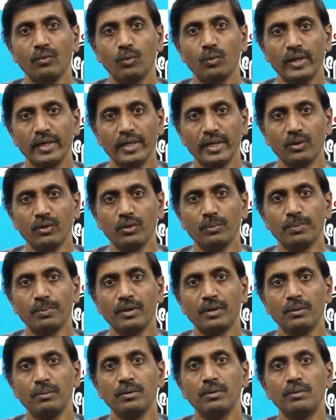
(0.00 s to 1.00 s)
vertigo
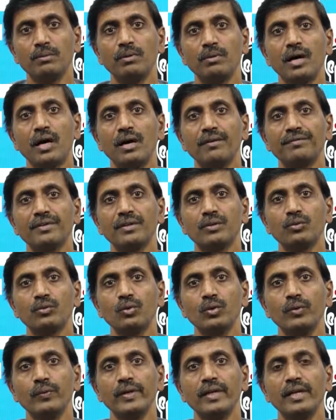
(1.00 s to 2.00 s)
problem after
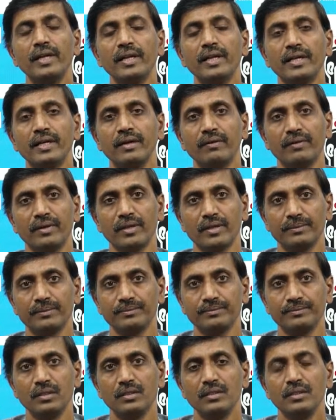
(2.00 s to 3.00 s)
COVID recovery.
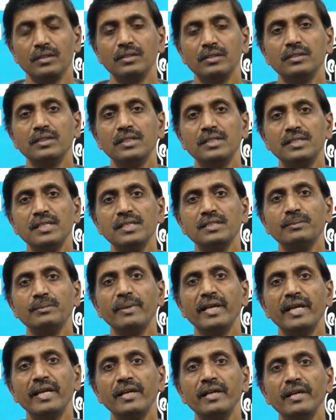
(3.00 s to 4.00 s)
This is
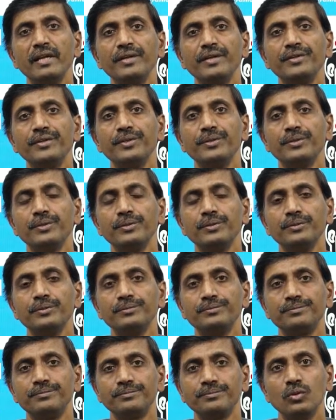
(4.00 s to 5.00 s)
mainly due
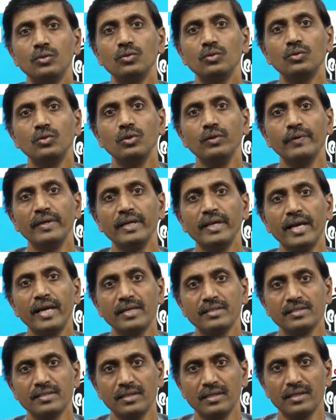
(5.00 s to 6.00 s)
to COVID
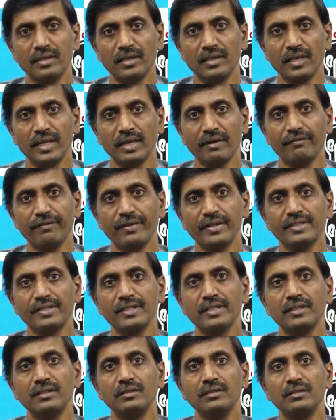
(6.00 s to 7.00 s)
has the
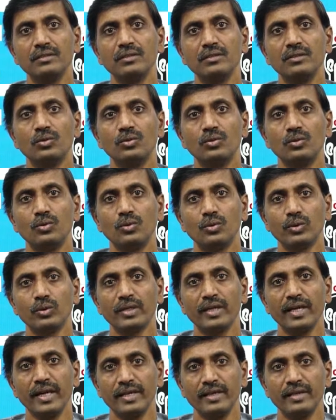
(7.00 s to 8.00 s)
affection
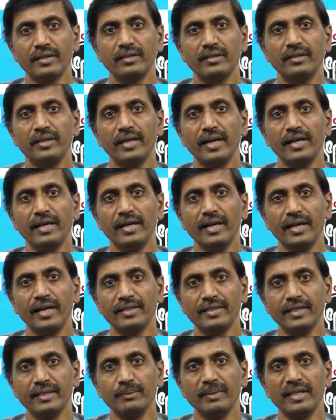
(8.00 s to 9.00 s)
to get
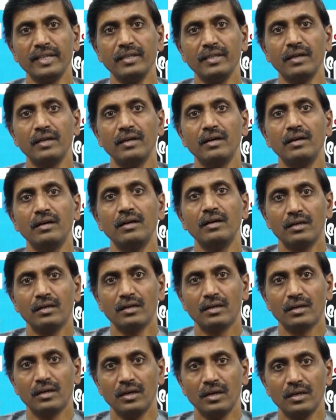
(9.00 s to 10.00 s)
attracted by the
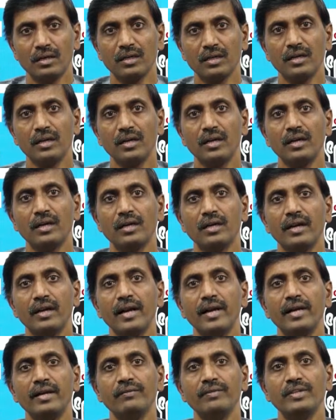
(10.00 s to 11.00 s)
cochlear
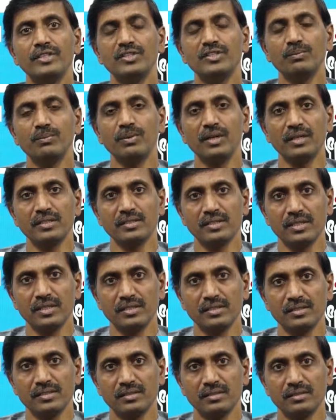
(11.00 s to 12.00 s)
and vestibular
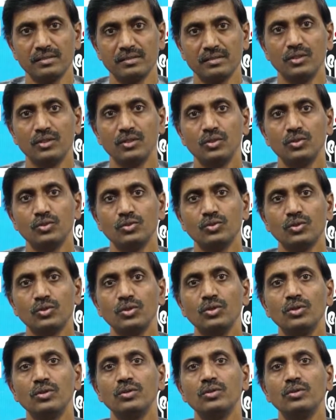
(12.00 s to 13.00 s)
cells.
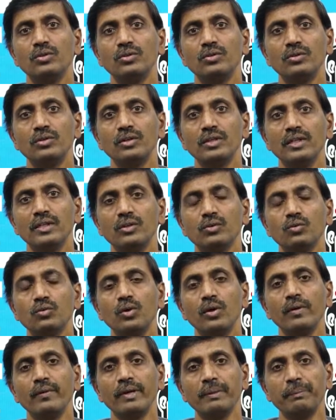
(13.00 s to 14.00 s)
So in
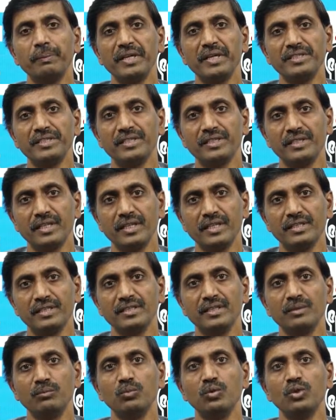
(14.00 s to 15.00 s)
COVID patient there
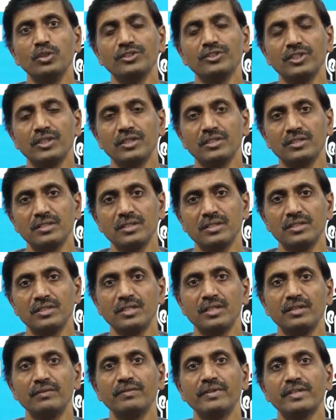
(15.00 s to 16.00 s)
is a more chance
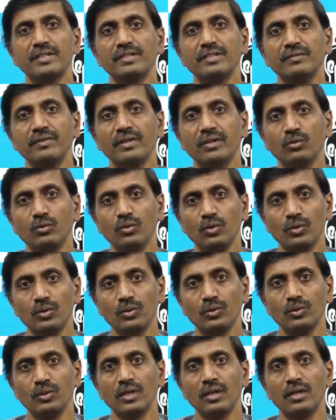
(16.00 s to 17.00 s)
this infection will go
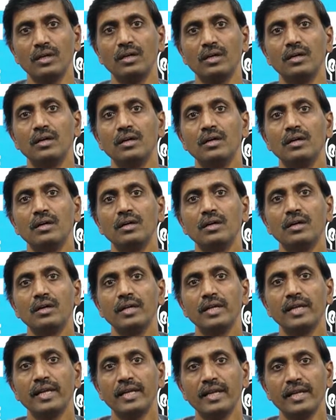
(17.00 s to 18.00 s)
to the
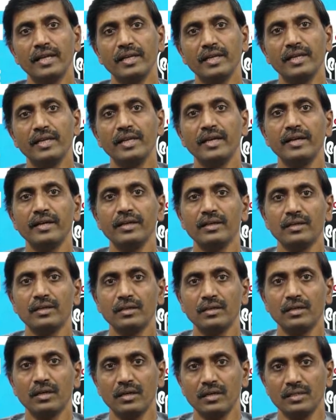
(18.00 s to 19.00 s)
inner ear and
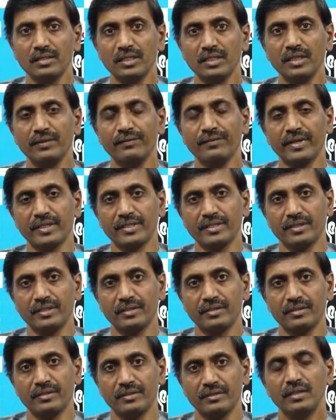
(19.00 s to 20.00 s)
cause
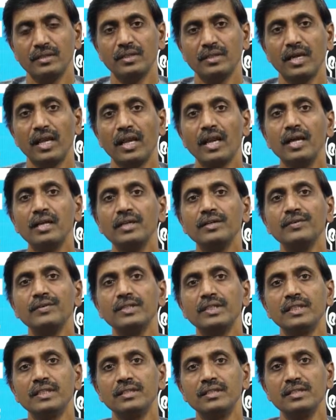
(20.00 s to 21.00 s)
infection. Along
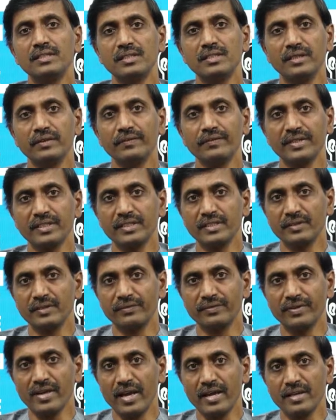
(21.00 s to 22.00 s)
with this infection,
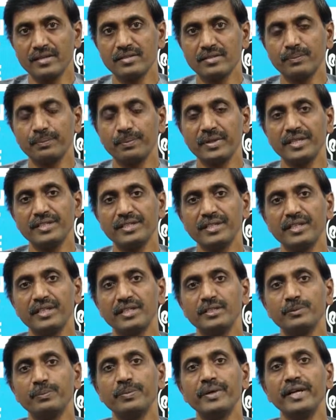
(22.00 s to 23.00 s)
if he has the patient
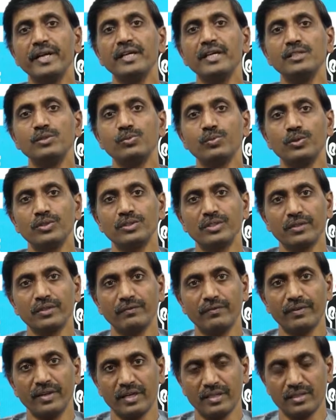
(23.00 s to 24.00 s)
has
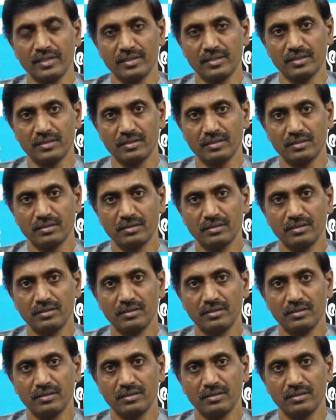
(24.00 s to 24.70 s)
predisposing factors,